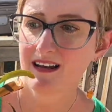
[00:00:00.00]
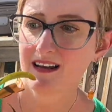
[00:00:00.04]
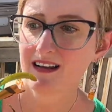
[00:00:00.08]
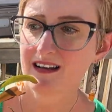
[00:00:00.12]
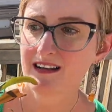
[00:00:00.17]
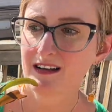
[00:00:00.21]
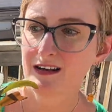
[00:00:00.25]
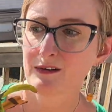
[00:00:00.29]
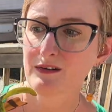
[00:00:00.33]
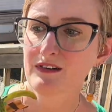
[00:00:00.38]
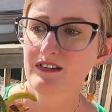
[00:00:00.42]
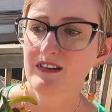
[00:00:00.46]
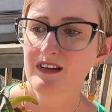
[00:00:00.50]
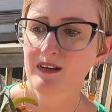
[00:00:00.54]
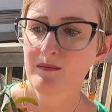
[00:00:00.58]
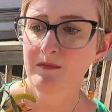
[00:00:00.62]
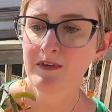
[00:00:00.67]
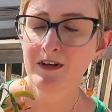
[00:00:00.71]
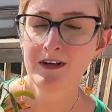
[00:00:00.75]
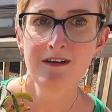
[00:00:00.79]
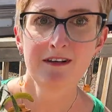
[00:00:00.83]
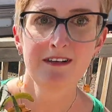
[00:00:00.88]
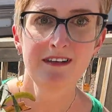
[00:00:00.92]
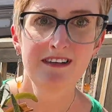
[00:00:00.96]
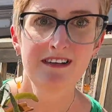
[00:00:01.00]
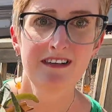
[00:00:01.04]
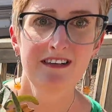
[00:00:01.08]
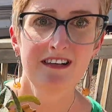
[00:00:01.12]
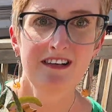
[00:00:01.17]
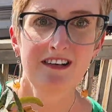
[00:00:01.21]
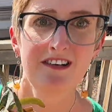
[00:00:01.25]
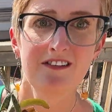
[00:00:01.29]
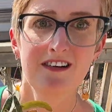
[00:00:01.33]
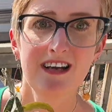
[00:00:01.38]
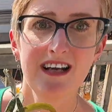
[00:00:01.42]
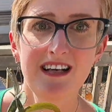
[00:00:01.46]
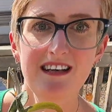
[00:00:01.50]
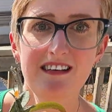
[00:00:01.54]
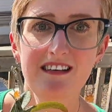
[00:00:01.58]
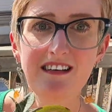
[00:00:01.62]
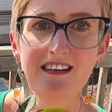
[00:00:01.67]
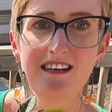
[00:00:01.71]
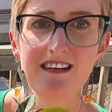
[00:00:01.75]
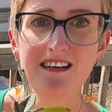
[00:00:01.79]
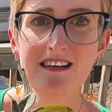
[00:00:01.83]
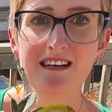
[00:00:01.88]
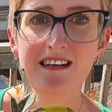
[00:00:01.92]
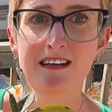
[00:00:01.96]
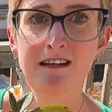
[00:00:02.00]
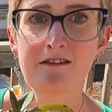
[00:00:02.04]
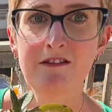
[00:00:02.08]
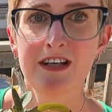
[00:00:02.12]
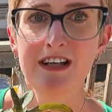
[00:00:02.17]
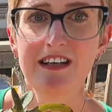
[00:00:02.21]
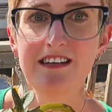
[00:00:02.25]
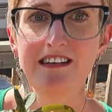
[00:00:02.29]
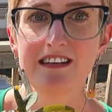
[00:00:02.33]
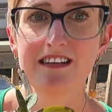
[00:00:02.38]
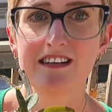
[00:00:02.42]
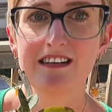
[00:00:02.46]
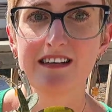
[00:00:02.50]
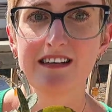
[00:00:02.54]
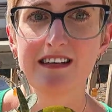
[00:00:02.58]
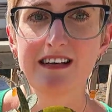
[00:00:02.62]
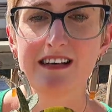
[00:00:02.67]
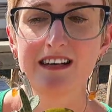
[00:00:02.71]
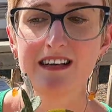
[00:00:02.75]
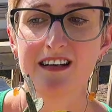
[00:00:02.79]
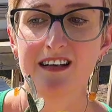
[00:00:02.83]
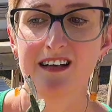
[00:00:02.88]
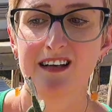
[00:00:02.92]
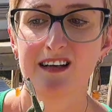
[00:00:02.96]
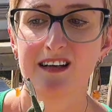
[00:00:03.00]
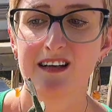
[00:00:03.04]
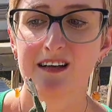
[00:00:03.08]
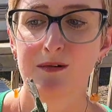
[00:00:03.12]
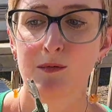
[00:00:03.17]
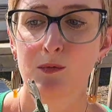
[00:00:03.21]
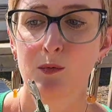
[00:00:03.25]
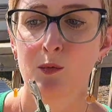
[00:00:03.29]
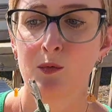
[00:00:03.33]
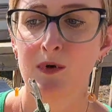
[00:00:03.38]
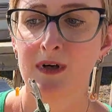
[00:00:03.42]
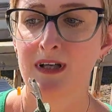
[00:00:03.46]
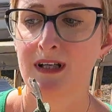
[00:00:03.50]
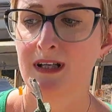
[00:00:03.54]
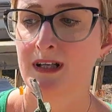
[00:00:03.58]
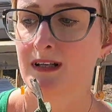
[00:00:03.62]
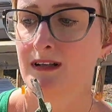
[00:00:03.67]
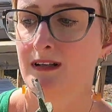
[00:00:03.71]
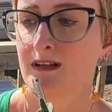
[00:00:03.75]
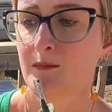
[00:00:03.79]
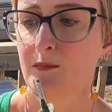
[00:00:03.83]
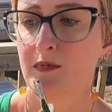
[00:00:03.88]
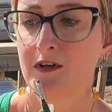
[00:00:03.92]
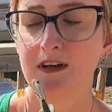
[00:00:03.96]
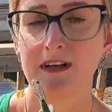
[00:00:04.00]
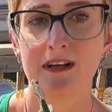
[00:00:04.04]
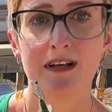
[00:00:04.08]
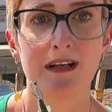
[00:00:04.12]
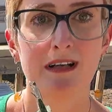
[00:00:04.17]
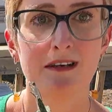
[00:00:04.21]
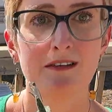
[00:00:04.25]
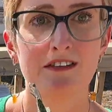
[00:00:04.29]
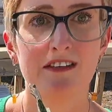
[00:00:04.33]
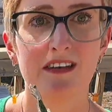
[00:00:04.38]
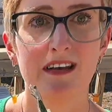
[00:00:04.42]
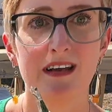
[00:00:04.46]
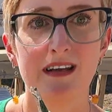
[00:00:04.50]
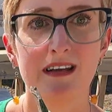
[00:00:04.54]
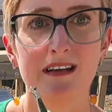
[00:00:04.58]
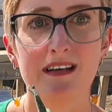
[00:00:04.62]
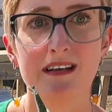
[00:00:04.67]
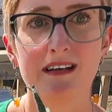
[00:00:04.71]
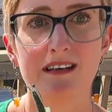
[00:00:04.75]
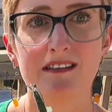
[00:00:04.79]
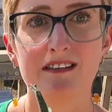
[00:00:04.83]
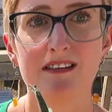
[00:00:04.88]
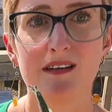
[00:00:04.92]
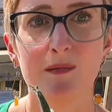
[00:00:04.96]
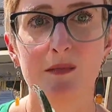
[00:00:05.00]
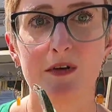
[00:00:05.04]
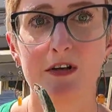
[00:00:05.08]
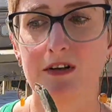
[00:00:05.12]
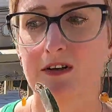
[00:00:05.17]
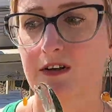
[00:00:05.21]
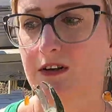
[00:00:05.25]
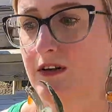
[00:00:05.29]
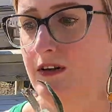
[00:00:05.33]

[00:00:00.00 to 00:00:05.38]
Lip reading: No sunburn, did great. Love it. We'll put it outside next summer.